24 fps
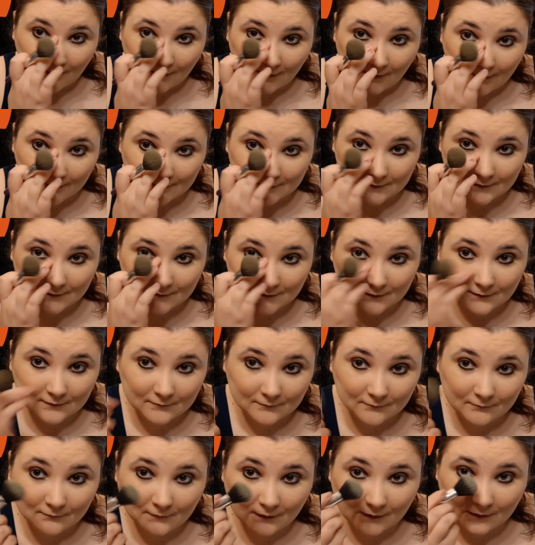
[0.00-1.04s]
I just
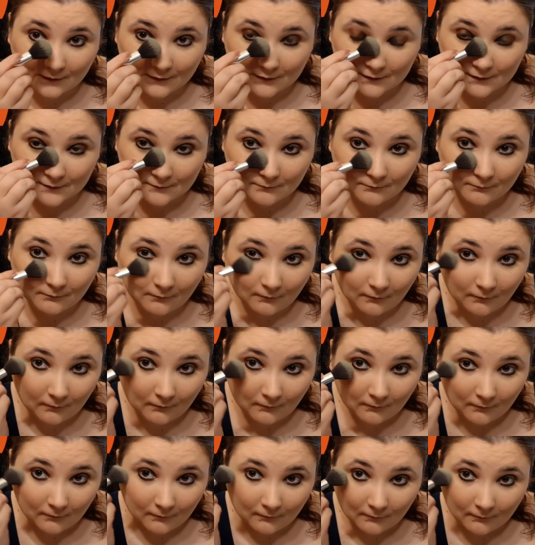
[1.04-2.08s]
made a
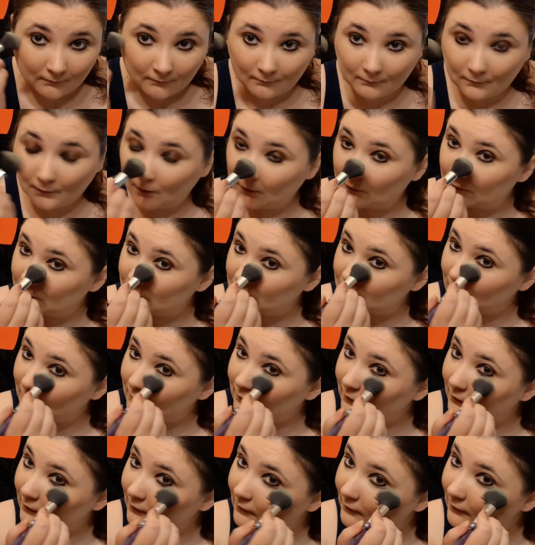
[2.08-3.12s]
smudge on
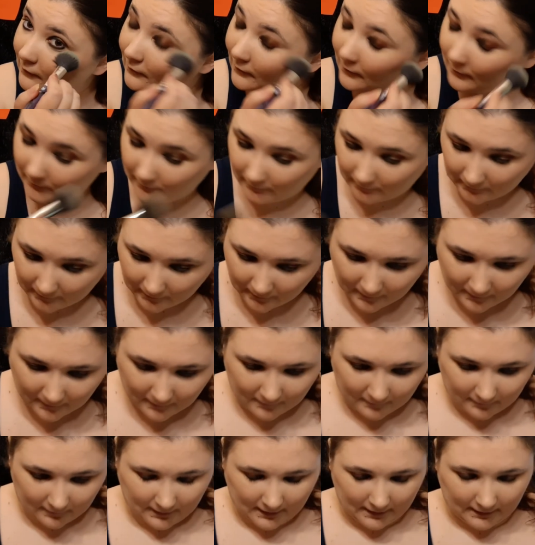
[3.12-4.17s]
there.
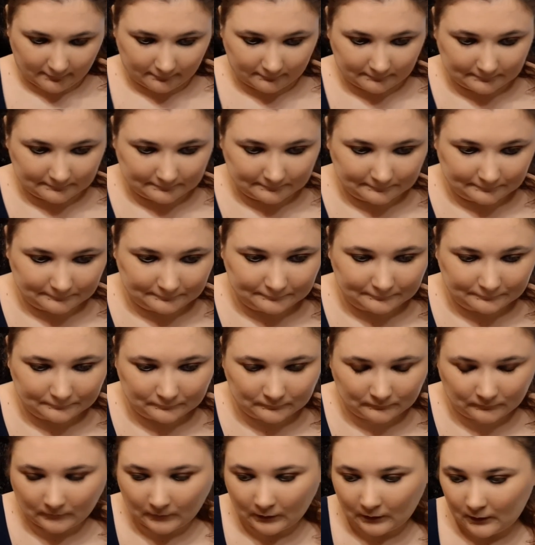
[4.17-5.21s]
Okay.
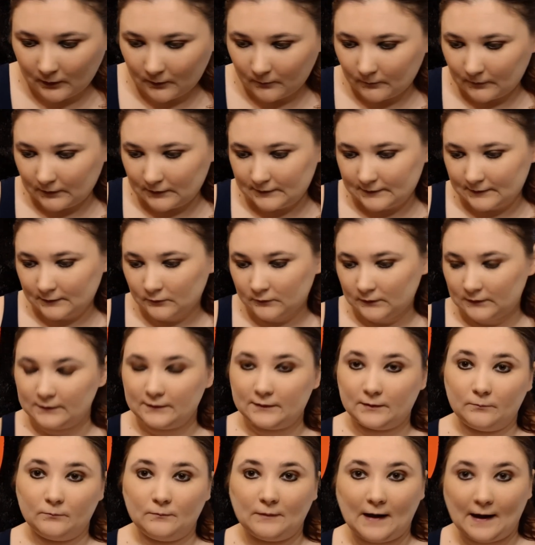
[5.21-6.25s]
But I still need
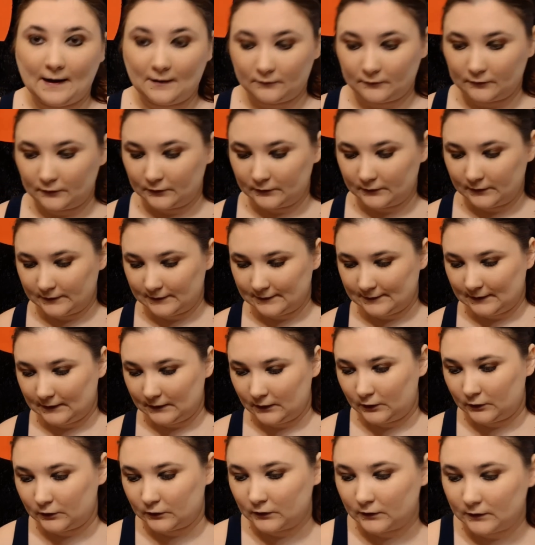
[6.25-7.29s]
some powder to set
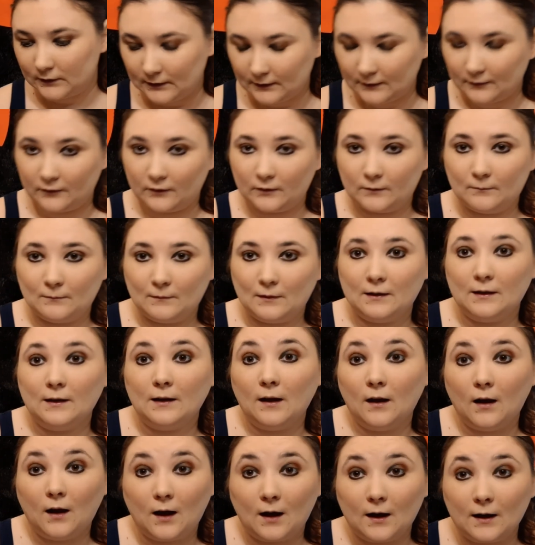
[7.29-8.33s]
underneath my
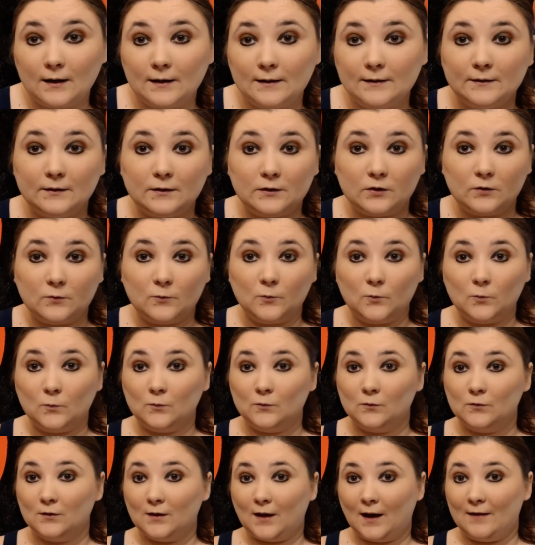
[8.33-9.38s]
eyes to
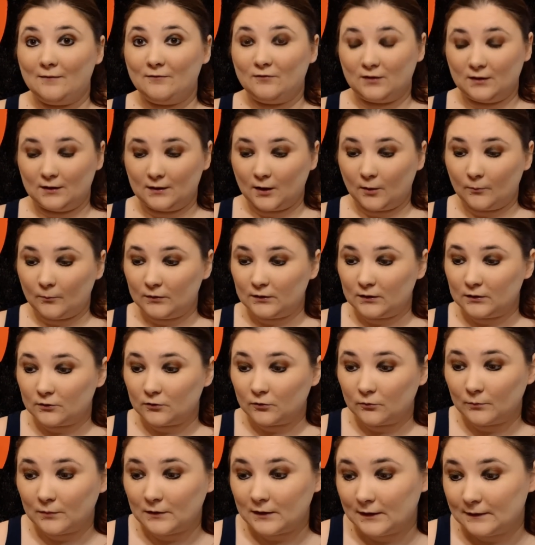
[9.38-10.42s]
liven it up a little
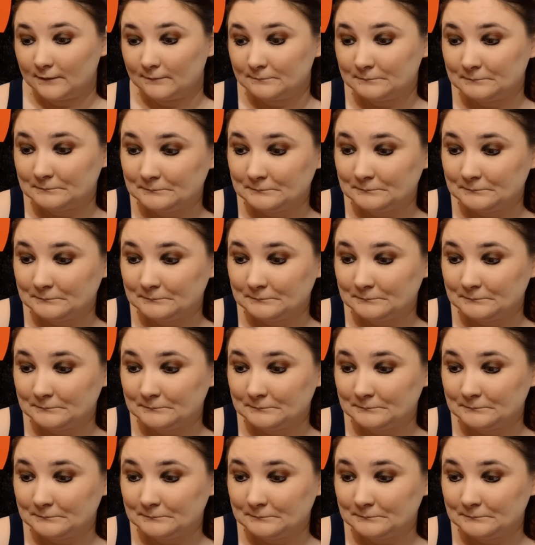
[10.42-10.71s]
bit.